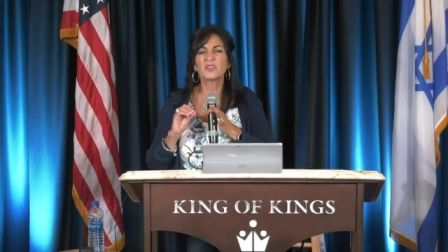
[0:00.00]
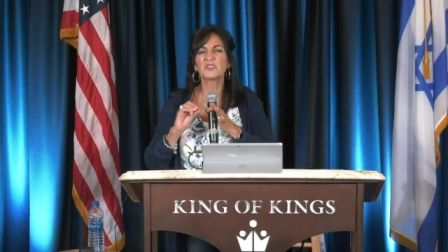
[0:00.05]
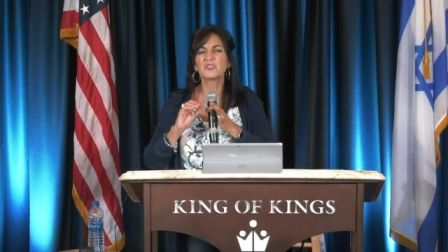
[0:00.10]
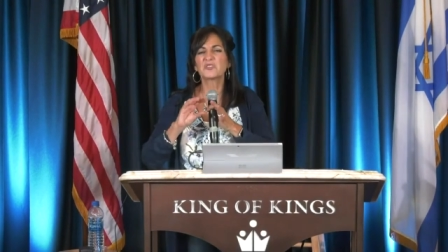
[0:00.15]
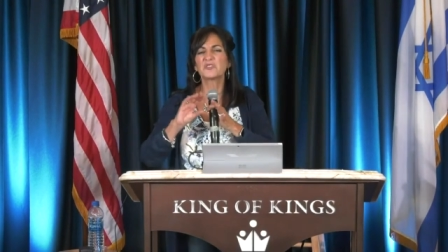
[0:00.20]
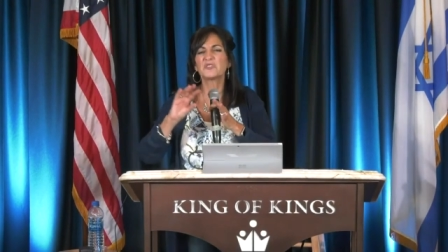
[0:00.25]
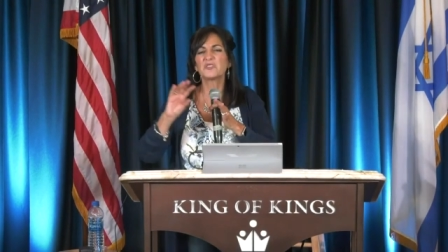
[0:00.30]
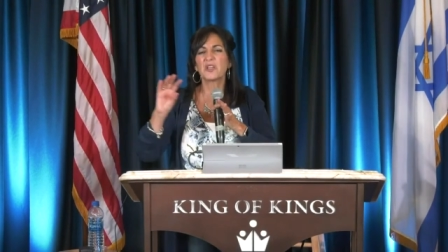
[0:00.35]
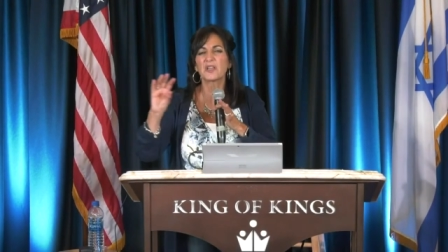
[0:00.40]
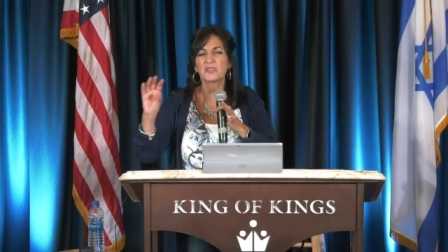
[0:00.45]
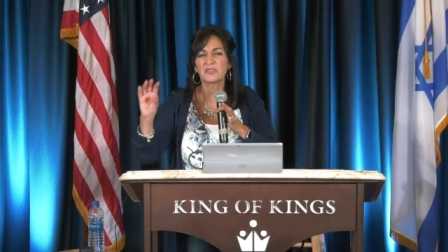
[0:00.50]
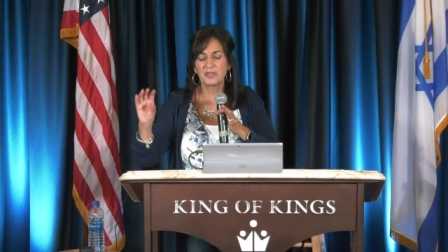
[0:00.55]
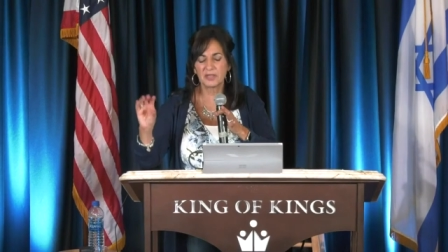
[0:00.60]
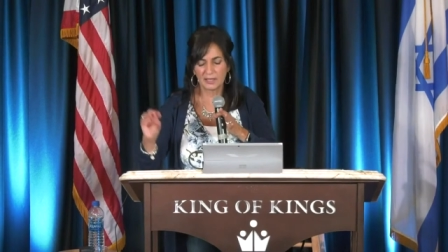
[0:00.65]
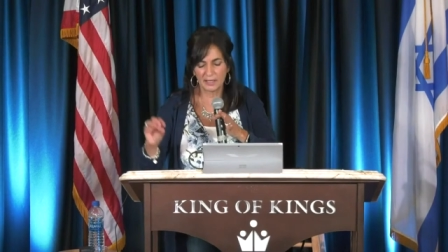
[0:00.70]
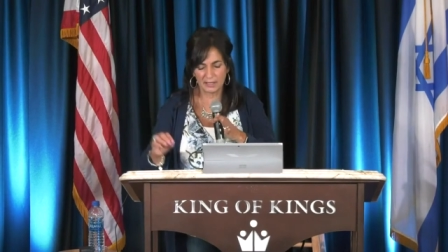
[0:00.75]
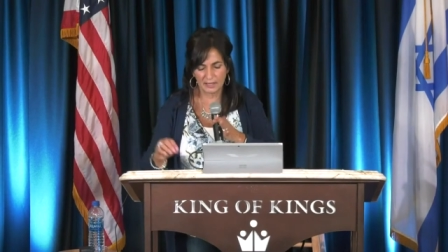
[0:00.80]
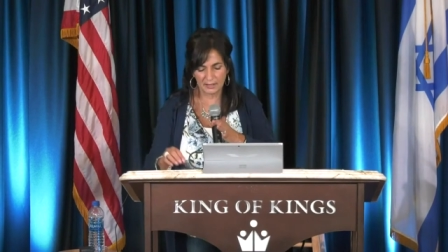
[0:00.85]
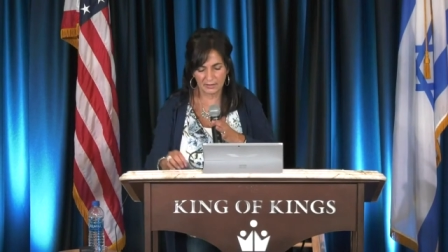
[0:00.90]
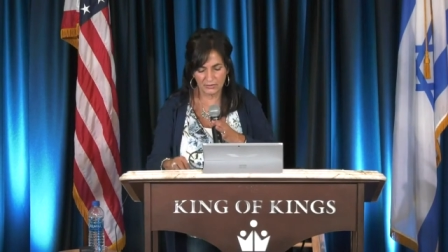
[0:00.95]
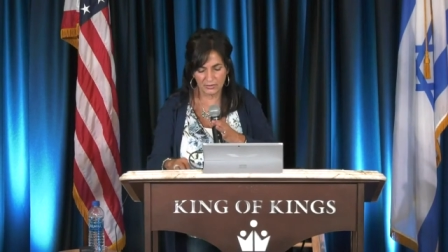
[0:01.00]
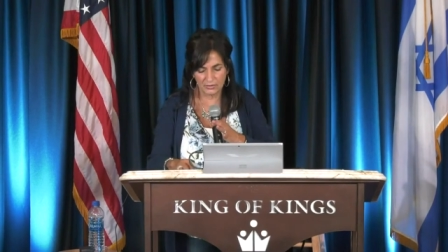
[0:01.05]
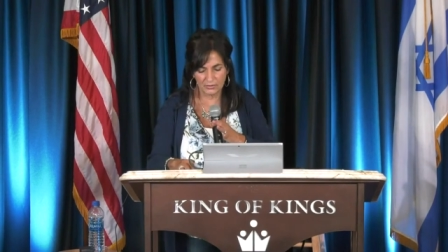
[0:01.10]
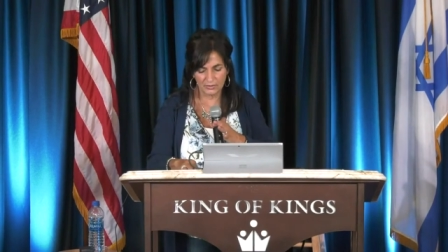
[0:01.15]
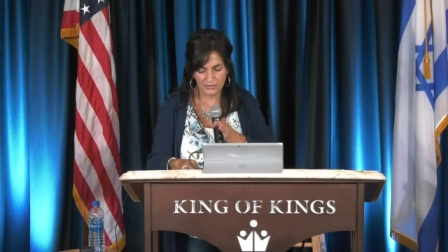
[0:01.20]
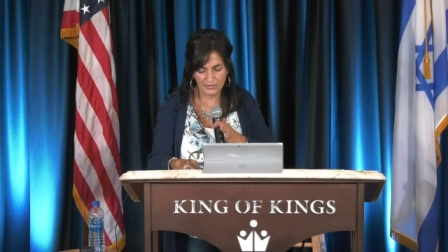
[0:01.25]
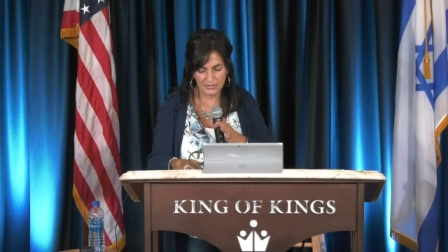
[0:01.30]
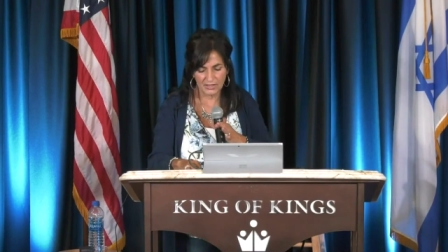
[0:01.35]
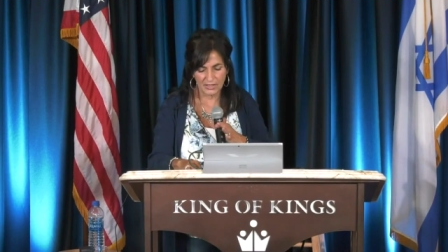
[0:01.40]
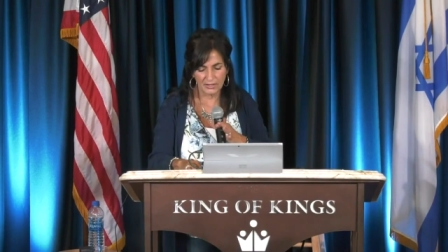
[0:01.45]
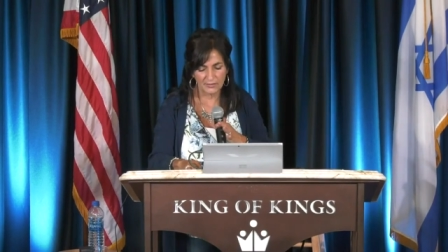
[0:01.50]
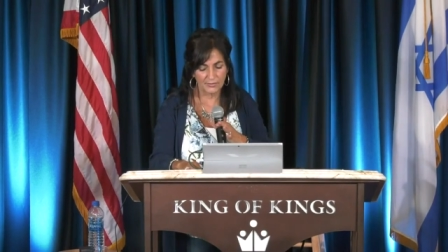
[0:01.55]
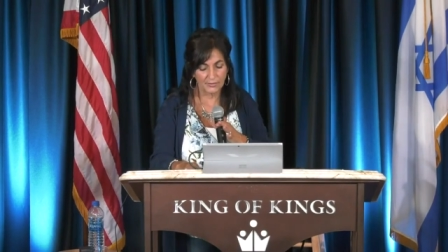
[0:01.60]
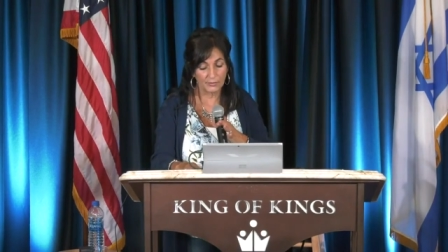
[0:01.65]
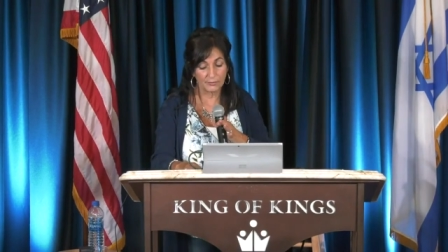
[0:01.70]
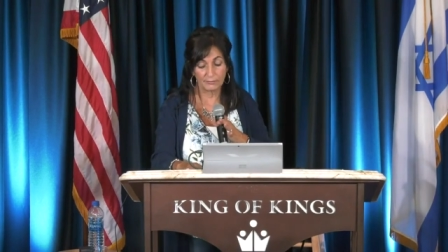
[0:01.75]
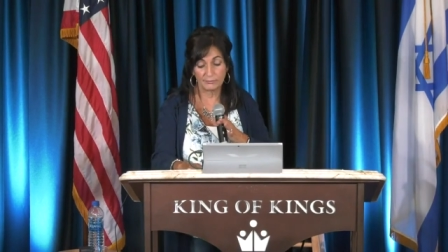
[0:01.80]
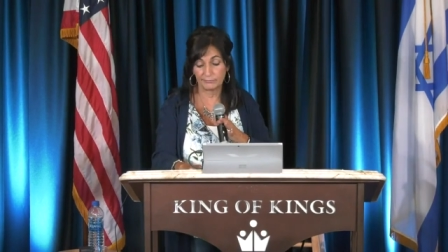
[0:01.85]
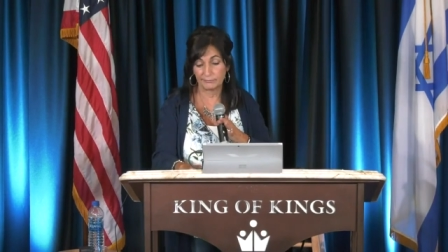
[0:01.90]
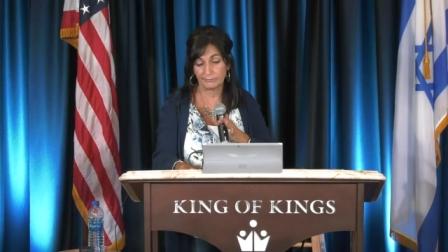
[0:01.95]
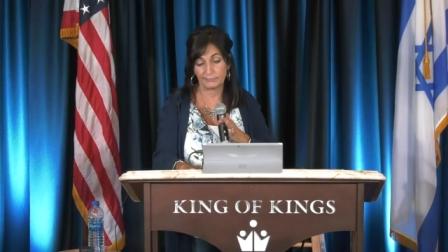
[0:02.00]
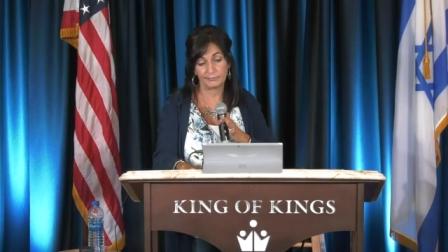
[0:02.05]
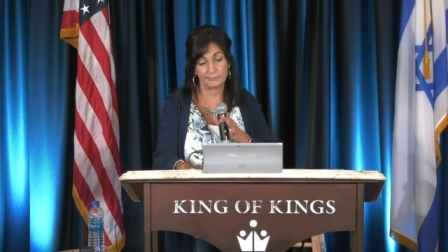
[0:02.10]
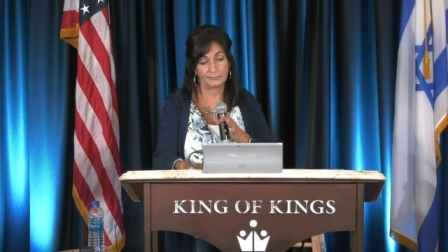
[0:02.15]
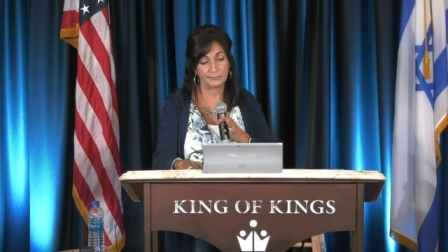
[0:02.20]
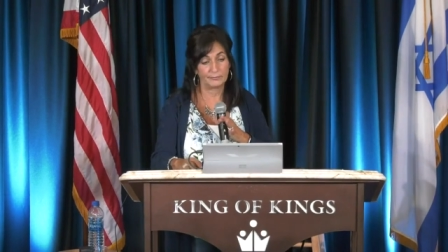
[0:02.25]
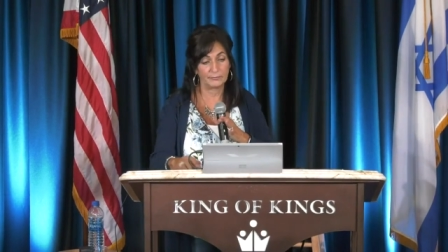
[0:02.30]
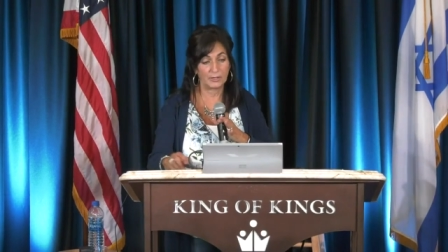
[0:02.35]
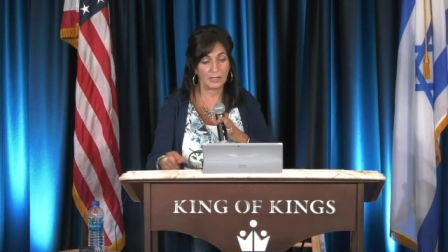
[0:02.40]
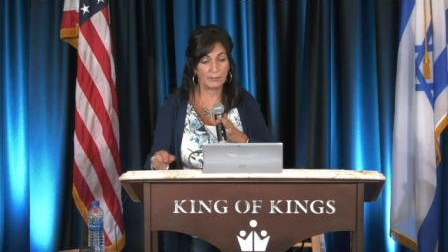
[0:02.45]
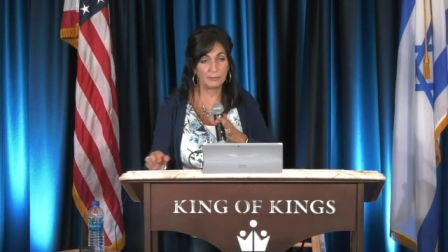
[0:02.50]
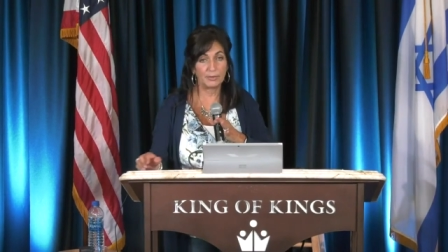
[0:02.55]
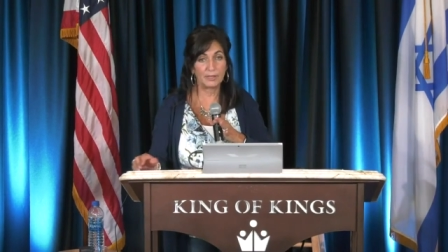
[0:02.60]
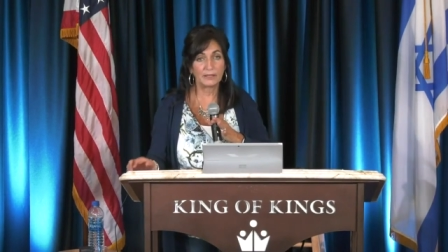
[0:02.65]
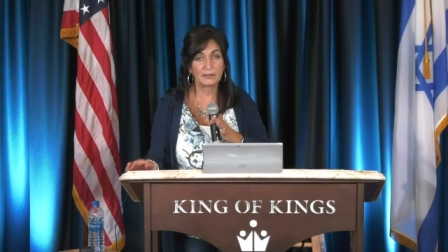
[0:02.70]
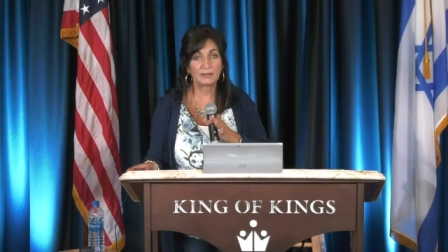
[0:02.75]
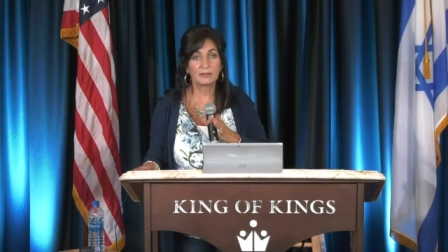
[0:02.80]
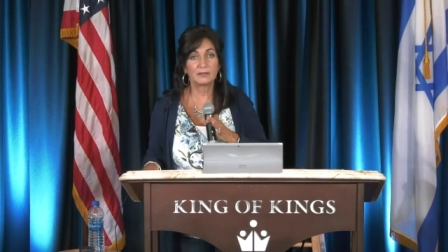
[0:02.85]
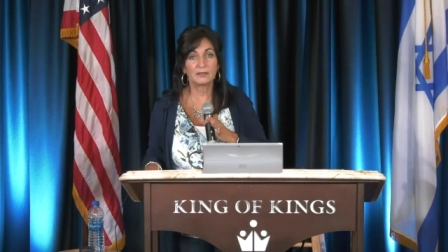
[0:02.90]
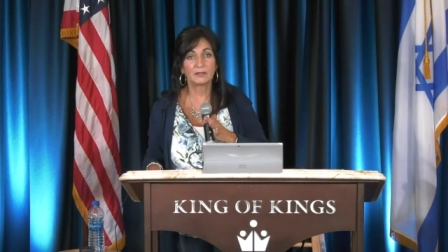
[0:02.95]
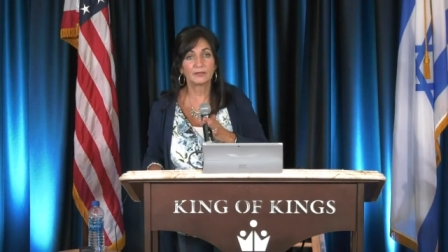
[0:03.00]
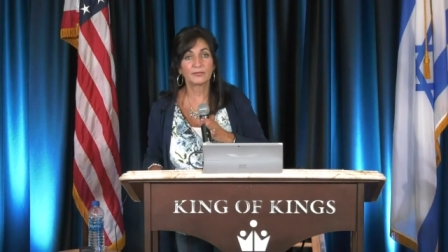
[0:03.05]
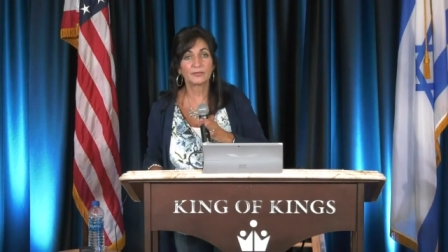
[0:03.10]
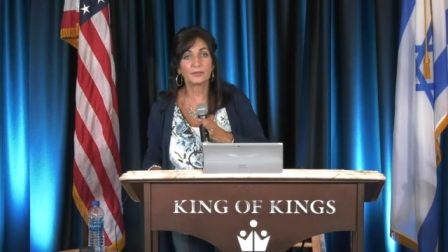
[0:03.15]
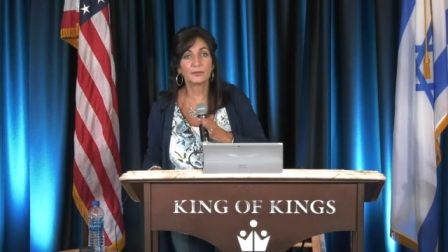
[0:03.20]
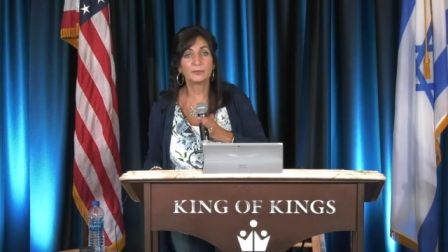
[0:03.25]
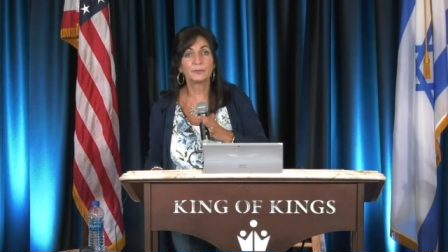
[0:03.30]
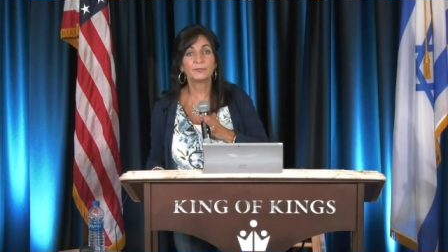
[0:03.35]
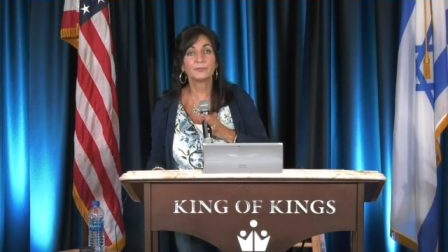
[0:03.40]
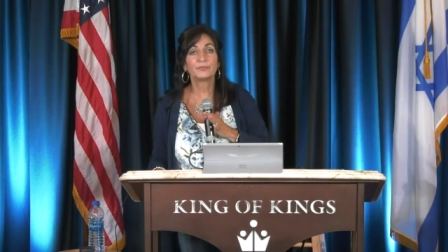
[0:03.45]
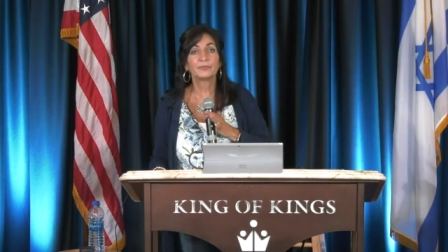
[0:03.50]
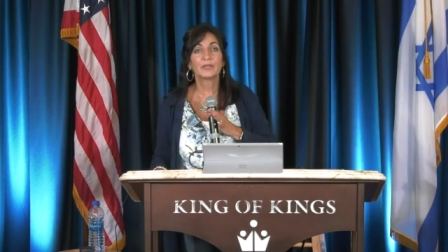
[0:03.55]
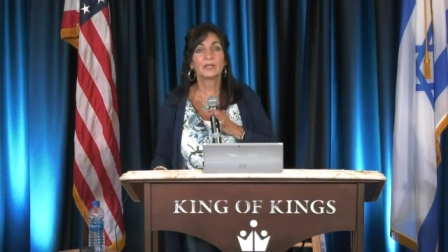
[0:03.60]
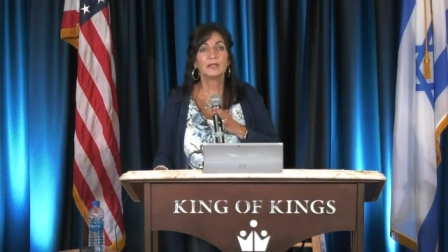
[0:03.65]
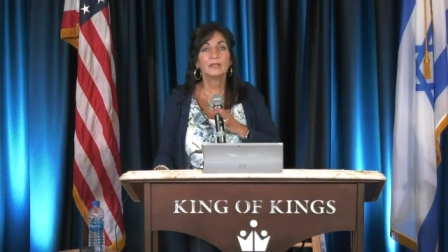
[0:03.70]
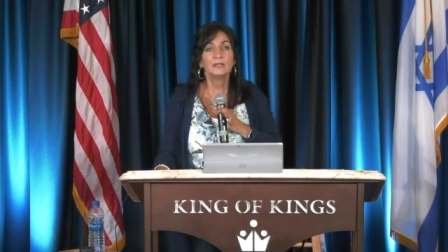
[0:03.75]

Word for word: "For there's nothing he can do to save you." Well, I beg to differ.